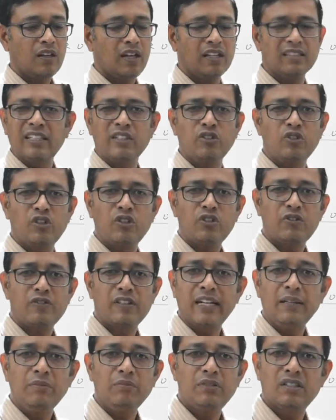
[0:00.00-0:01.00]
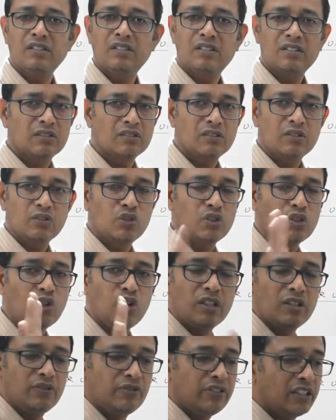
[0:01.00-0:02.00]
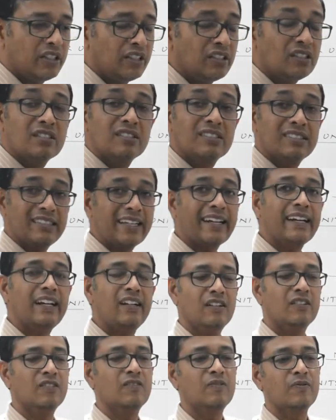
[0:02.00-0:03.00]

SI unit of time is, you're all aware, it's second.